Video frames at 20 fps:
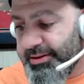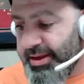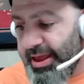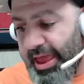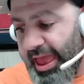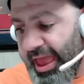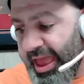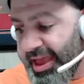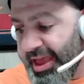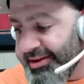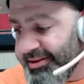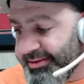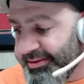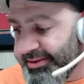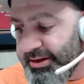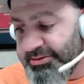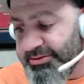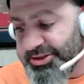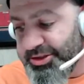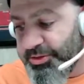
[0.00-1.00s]
And
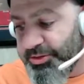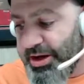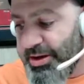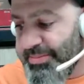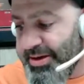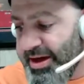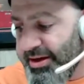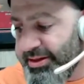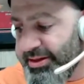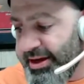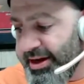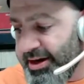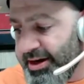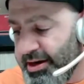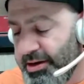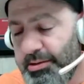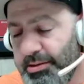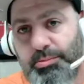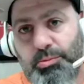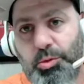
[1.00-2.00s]
there was a rebound
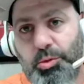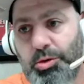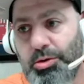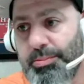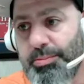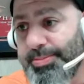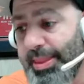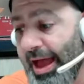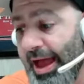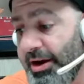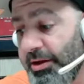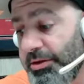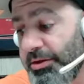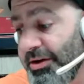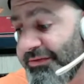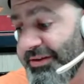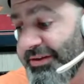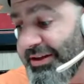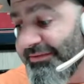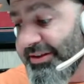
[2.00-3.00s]
there, or I don't know
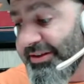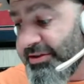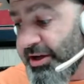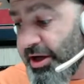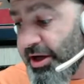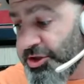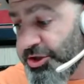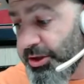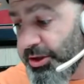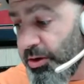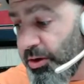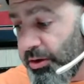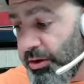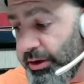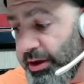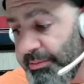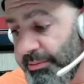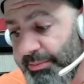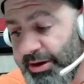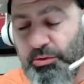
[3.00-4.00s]
if it even touched the
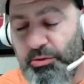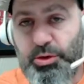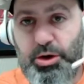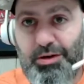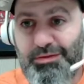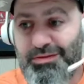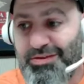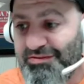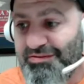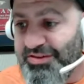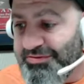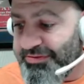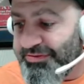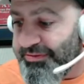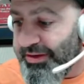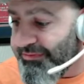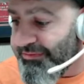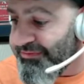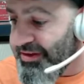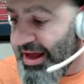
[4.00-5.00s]
goalie. It might have went off of
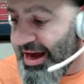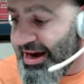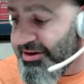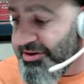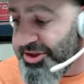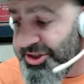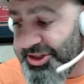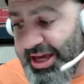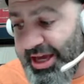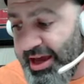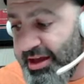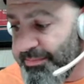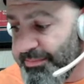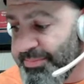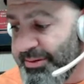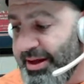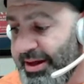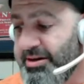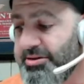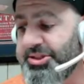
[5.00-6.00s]
a flyer skate, a
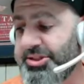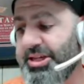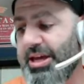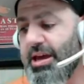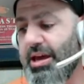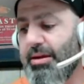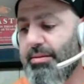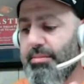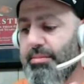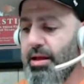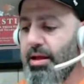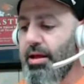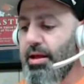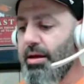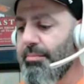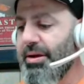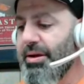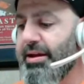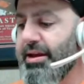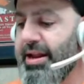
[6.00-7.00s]
player skate,
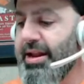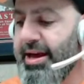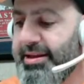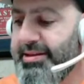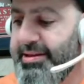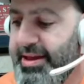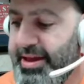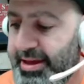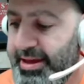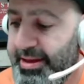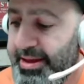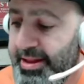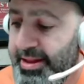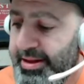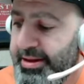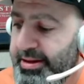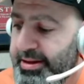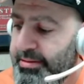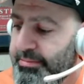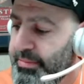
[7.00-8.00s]
but Konecny
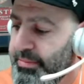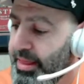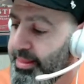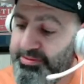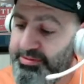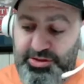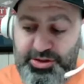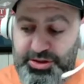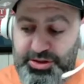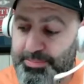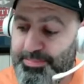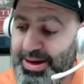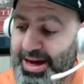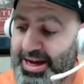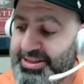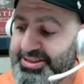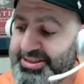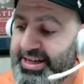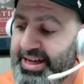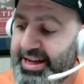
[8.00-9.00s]
just
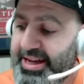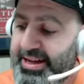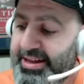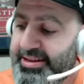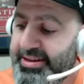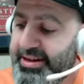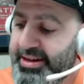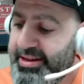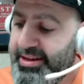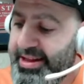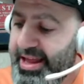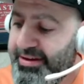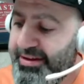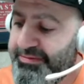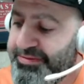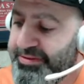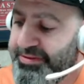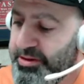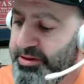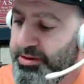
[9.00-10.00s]
deposited that into the net
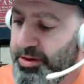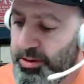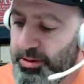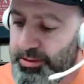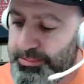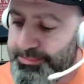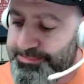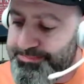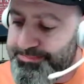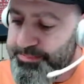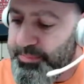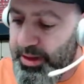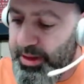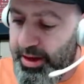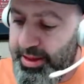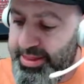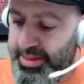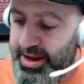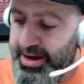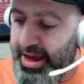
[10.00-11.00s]
for the goal.
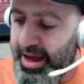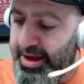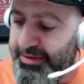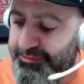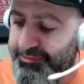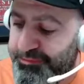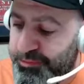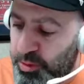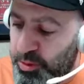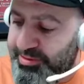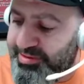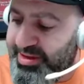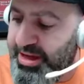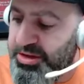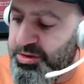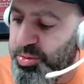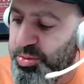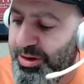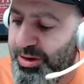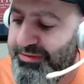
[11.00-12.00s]
And then at
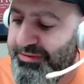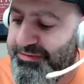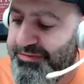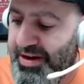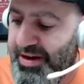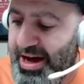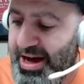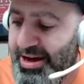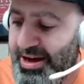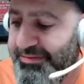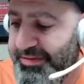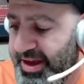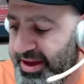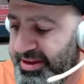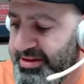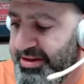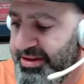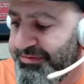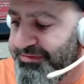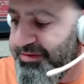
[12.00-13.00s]
14:25
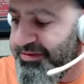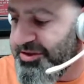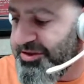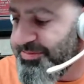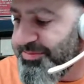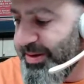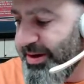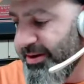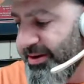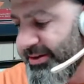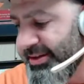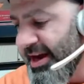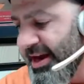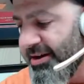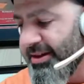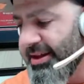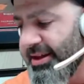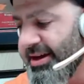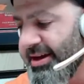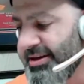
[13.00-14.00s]
into the first period,
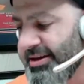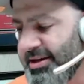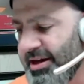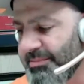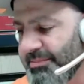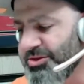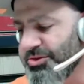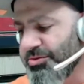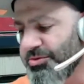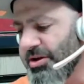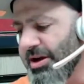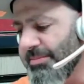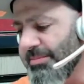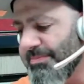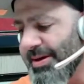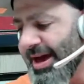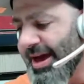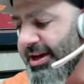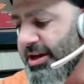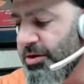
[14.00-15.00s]
Carolina comes right
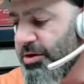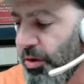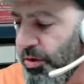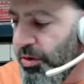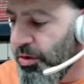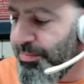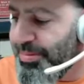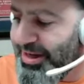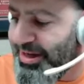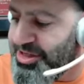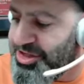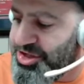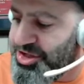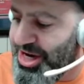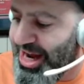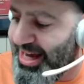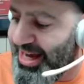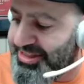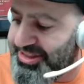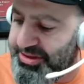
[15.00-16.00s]
back. Goal by
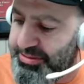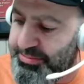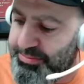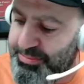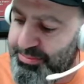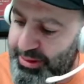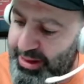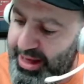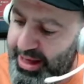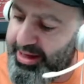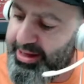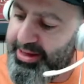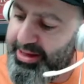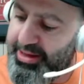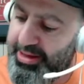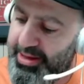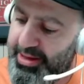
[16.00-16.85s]
Jackson Blake.